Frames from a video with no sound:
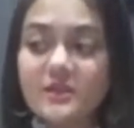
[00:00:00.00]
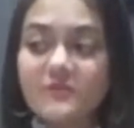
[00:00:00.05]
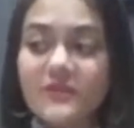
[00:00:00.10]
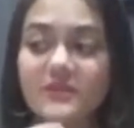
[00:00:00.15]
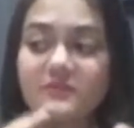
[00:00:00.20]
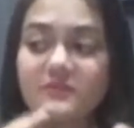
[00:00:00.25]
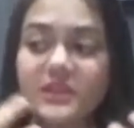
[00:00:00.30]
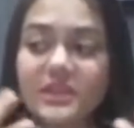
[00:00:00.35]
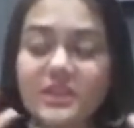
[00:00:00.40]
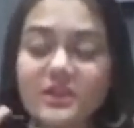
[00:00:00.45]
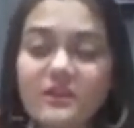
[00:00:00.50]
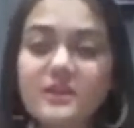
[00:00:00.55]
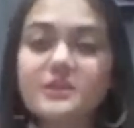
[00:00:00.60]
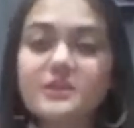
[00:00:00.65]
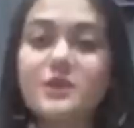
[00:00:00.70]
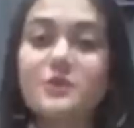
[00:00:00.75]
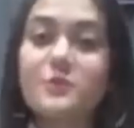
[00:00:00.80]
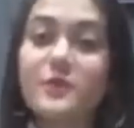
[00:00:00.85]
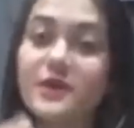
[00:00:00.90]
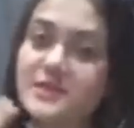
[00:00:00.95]
when we hear
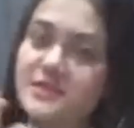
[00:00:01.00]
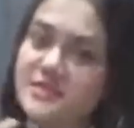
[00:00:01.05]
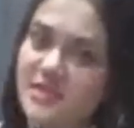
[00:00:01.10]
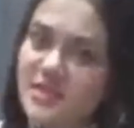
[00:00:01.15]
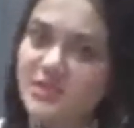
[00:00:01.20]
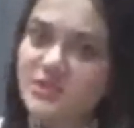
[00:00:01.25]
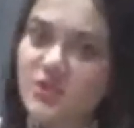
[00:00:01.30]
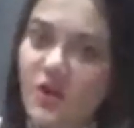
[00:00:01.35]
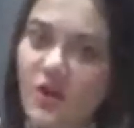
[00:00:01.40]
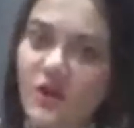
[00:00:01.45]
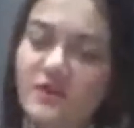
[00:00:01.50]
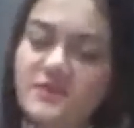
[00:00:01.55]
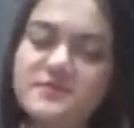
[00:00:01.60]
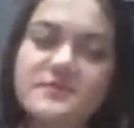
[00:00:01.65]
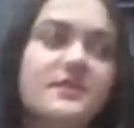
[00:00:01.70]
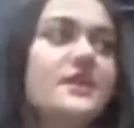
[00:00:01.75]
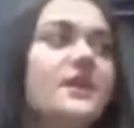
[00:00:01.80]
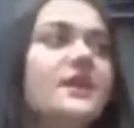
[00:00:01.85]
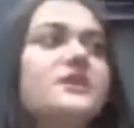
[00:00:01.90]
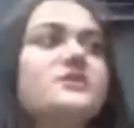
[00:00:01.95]
the word detox,